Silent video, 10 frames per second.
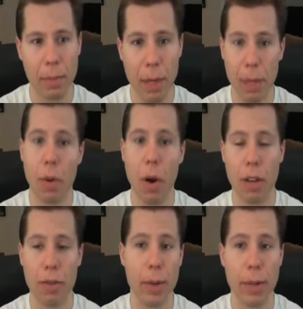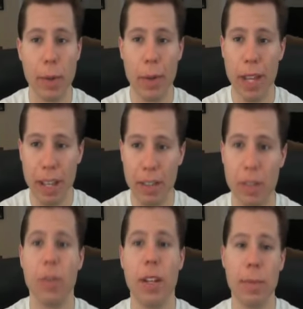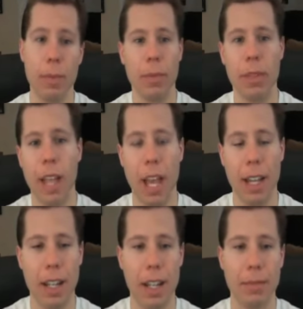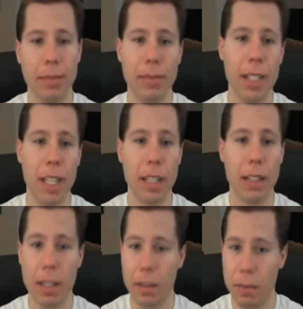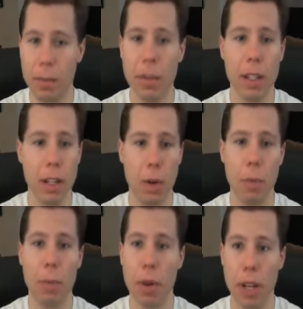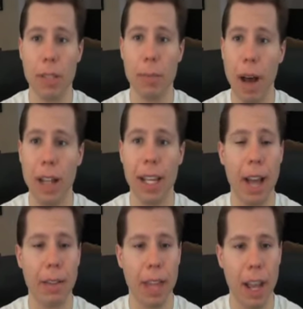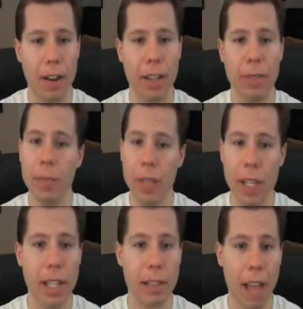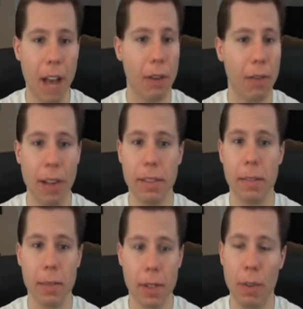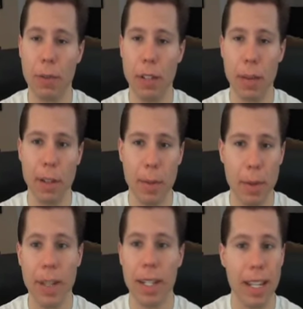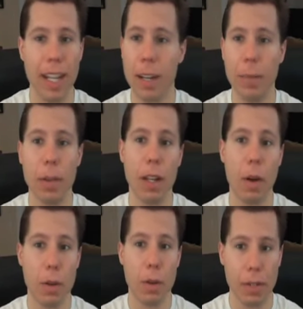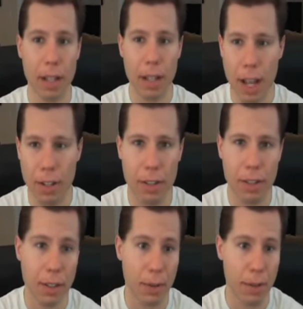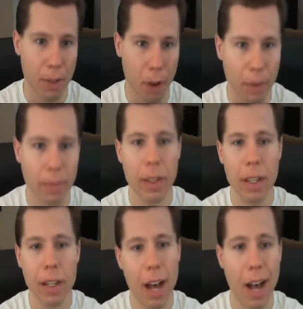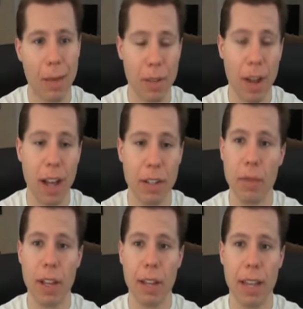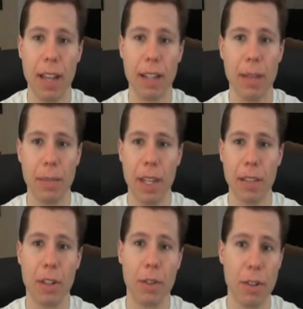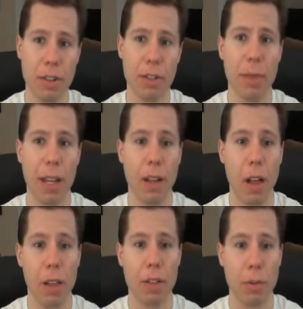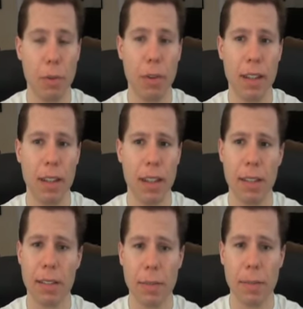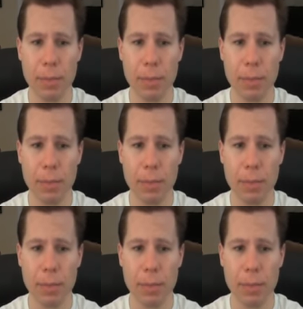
big part of WWE history. And he did, you know, put his body out there and he sacrificed himself for WWE and he ended up getting all those concussions as a result. So I do think that his career should be acknowledged more than it is.